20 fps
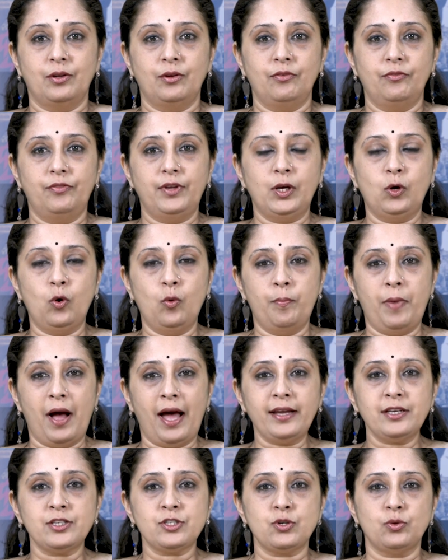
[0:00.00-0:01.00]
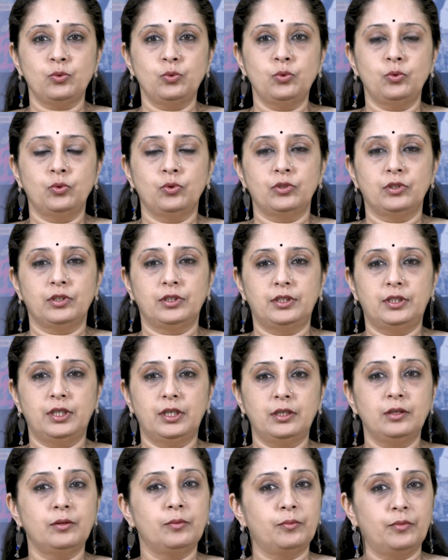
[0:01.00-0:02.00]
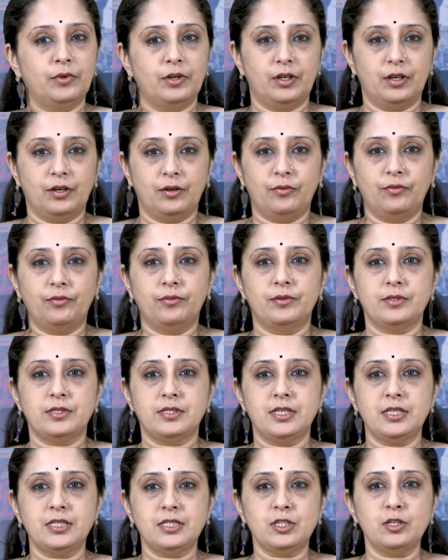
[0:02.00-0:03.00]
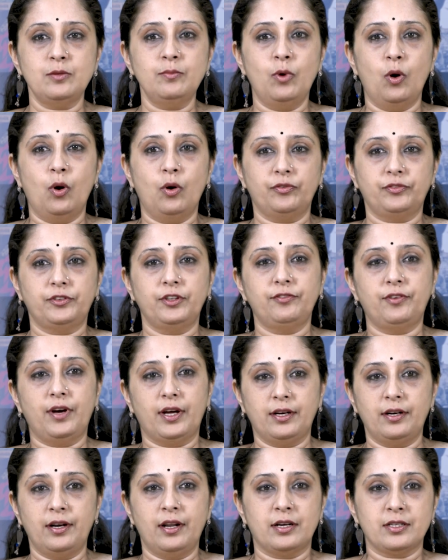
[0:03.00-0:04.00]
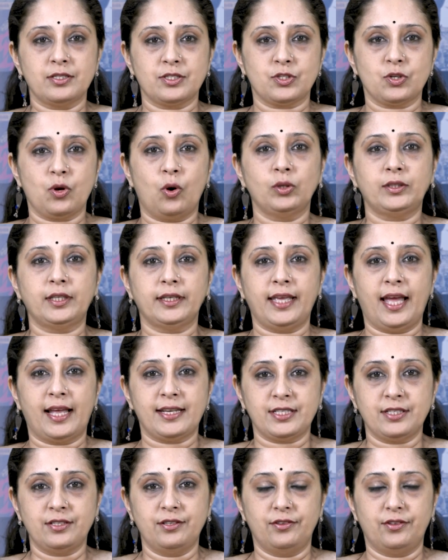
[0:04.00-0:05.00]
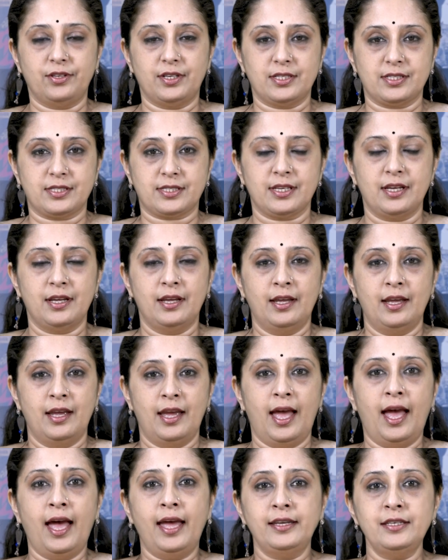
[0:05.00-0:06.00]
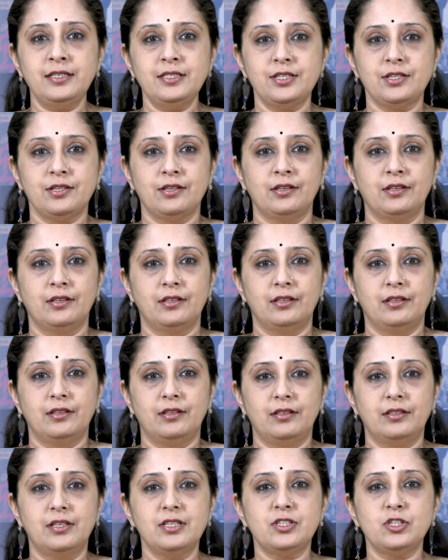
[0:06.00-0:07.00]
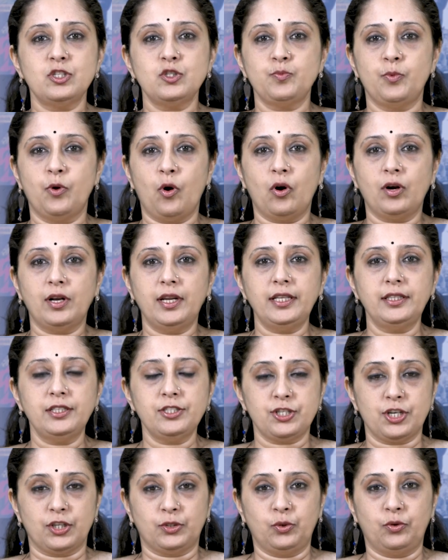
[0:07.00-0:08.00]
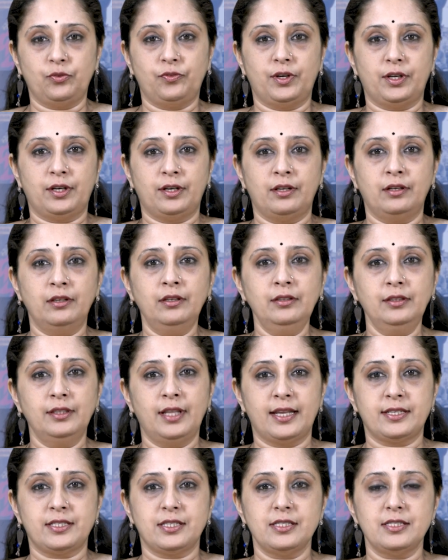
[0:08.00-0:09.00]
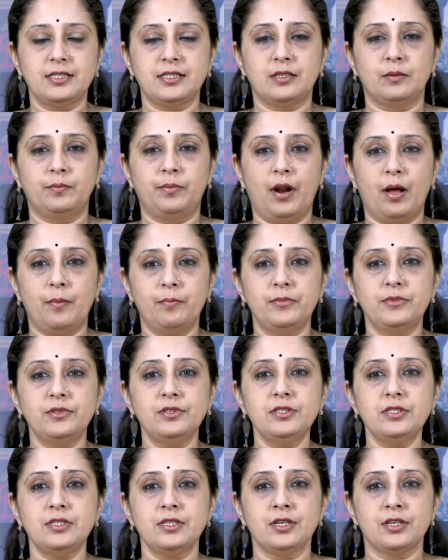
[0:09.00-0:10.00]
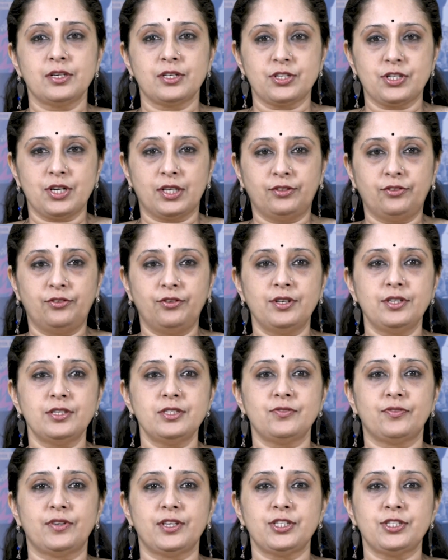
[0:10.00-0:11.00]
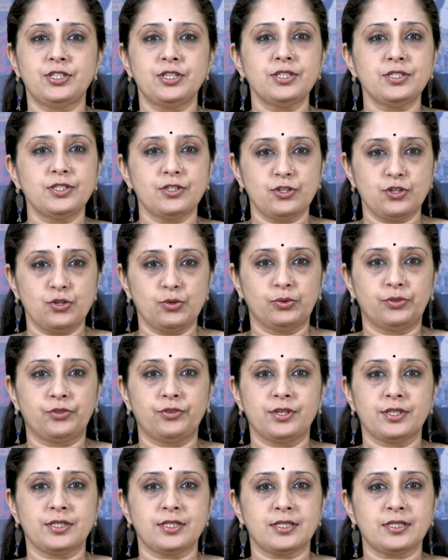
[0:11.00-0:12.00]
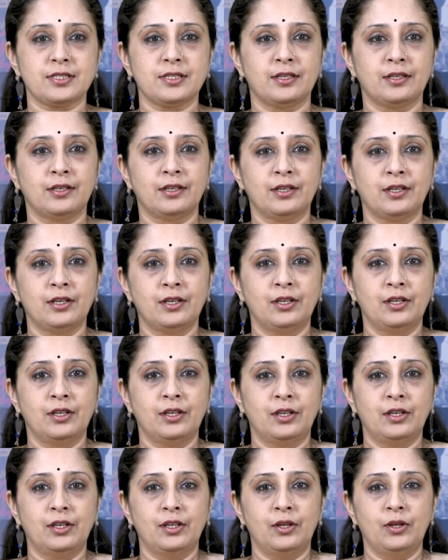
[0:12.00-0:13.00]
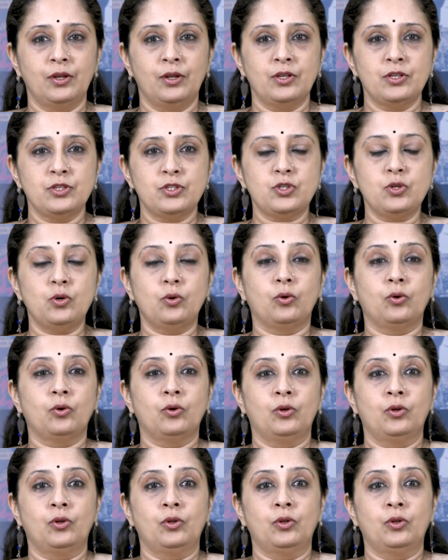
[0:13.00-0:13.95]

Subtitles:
we go back to the system of the varnas or the categories, and this is broadly the Chaturvarna, that is the Brahmins, Kshatriyas, Vaishyas and Shudras. So,